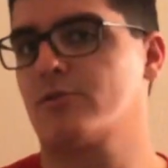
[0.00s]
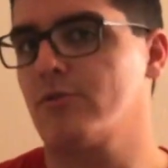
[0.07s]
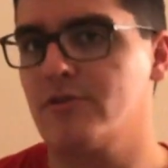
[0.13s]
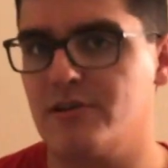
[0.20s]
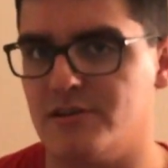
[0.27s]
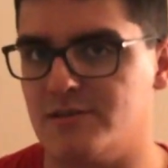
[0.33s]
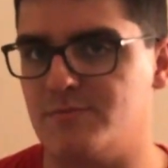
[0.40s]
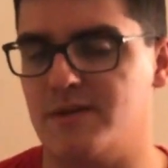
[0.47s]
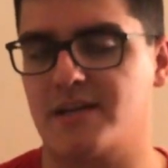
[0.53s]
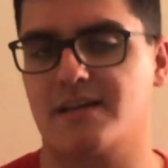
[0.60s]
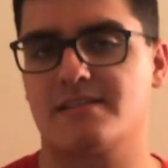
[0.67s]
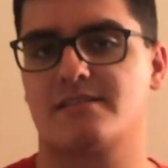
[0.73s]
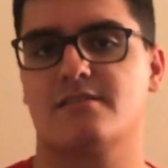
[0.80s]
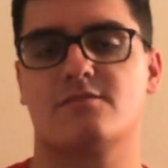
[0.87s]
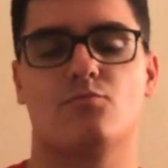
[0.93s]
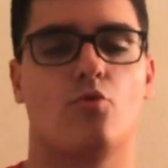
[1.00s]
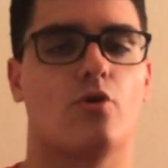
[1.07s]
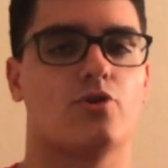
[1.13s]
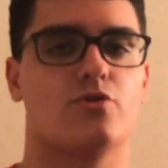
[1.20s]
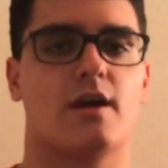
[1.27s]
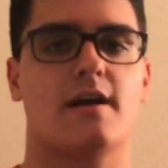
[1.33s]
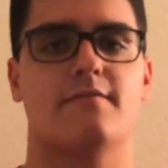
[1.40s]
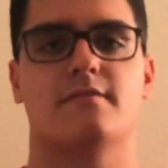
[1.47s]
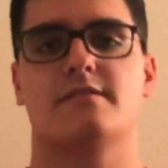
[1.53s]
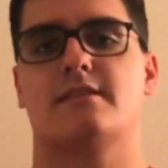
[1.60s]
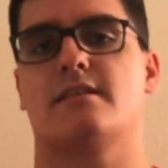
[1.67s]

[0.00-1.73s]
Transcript: orders because there's more drivers,